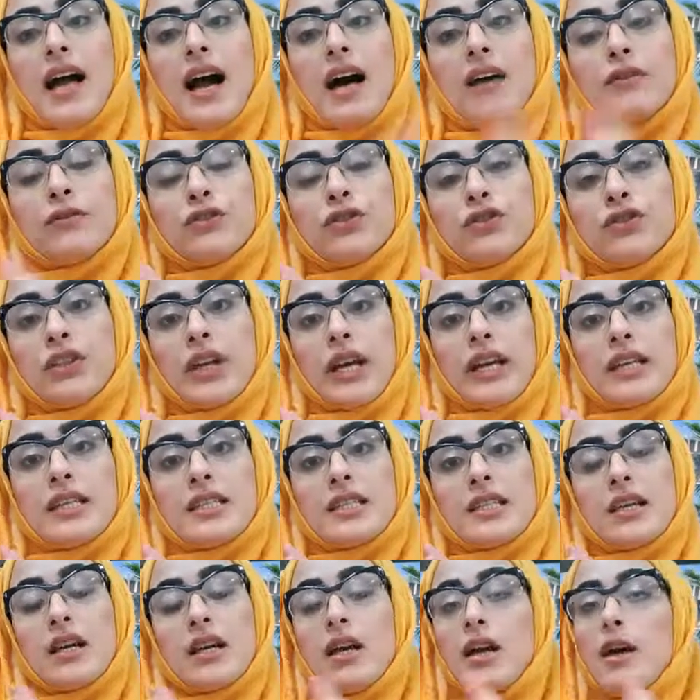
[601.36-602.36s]
after
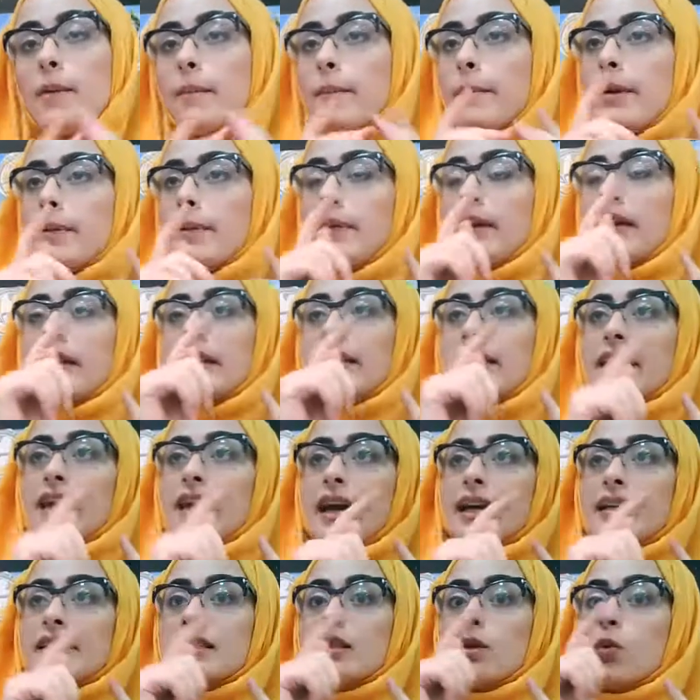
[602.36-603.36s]
90, maybe
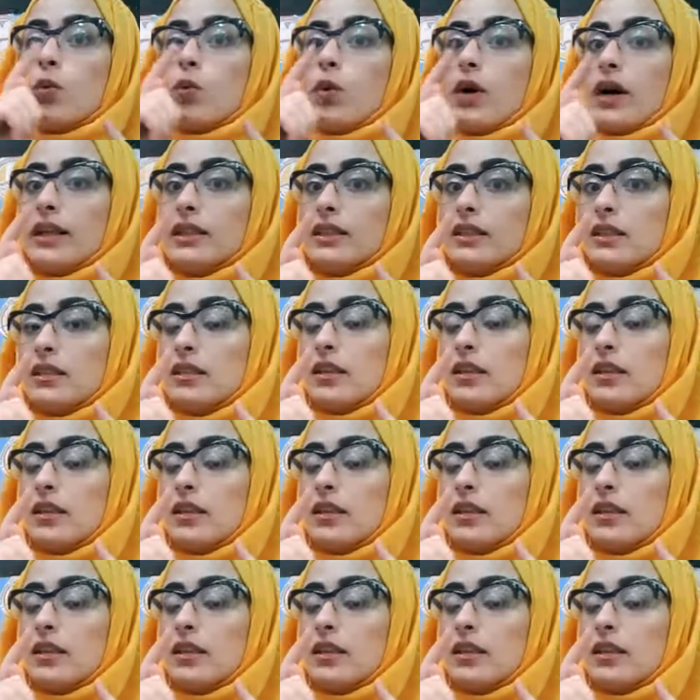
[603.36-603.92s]
91